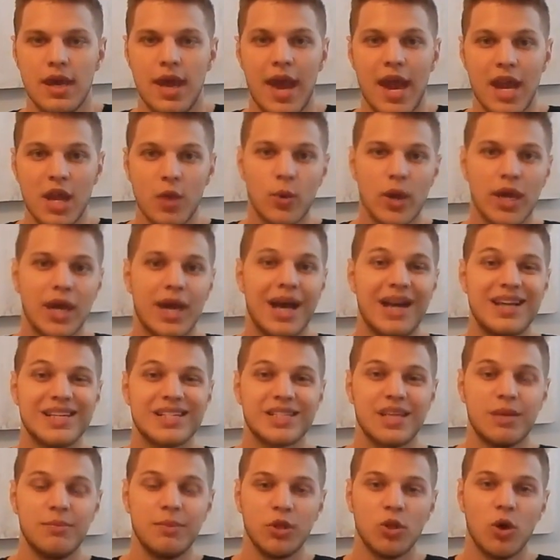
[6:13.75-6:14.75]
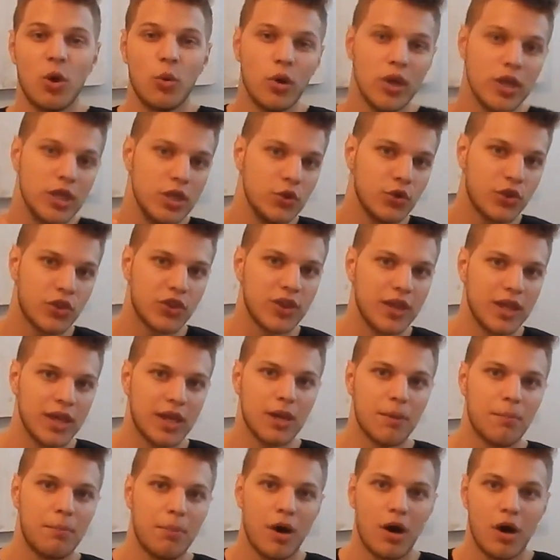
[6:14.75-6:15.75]
Anyway, guys, let me know what you
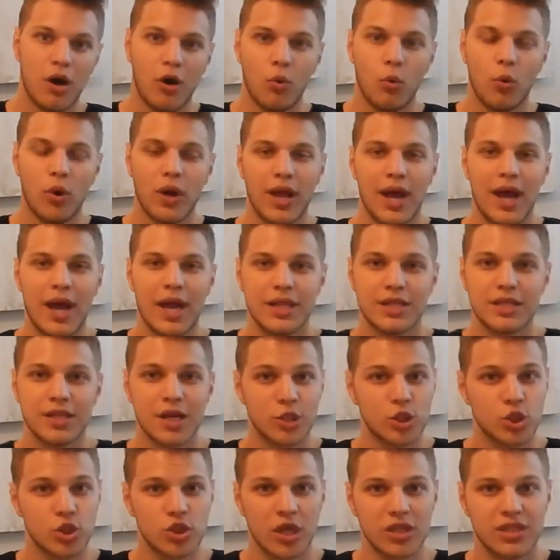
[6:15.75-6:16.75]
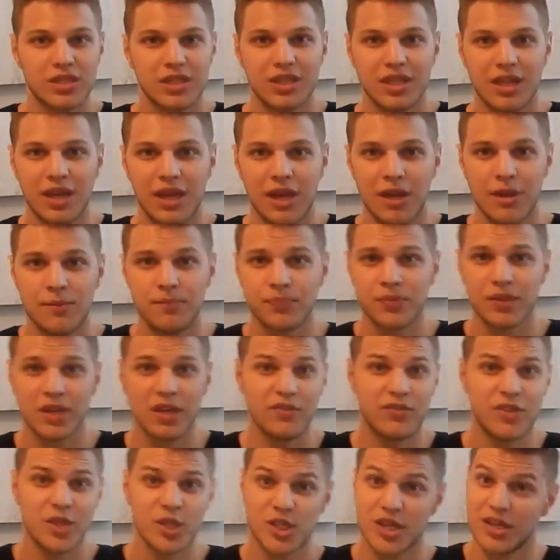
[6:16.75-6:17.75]
think about what I touched on today.
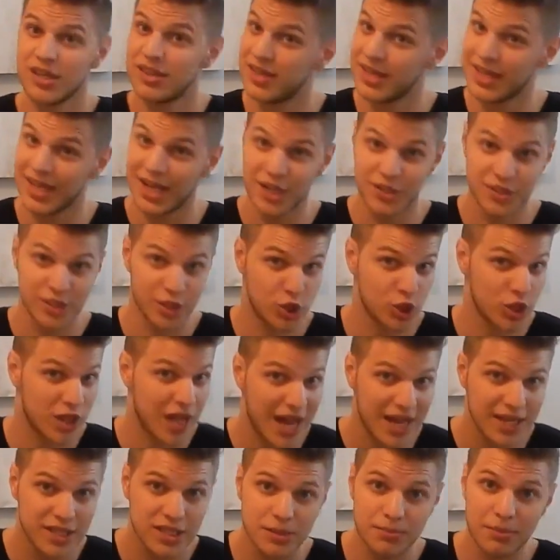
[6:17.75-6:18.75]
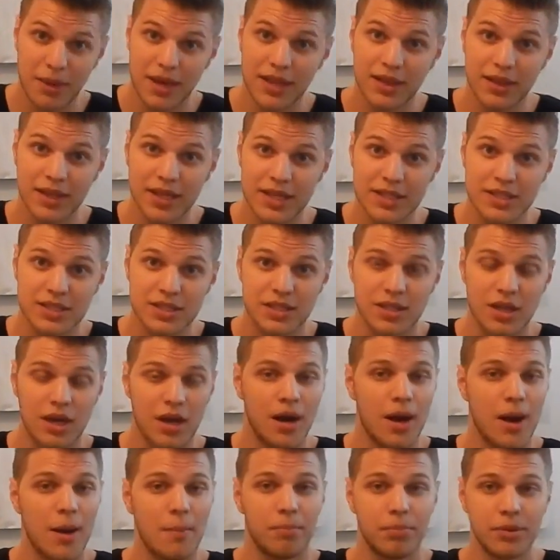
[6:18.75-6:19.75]
If there's anything else I should add to my list,
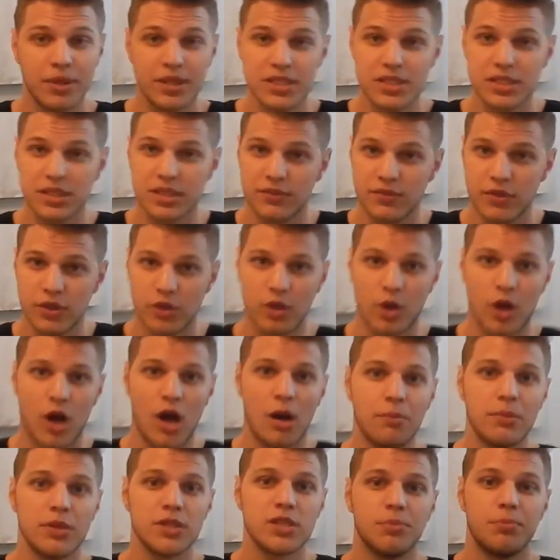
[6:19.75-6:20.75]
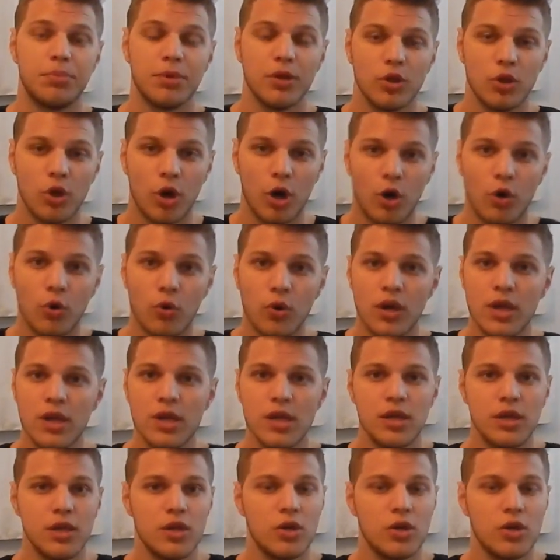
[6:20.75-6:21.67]
please leave your comments below.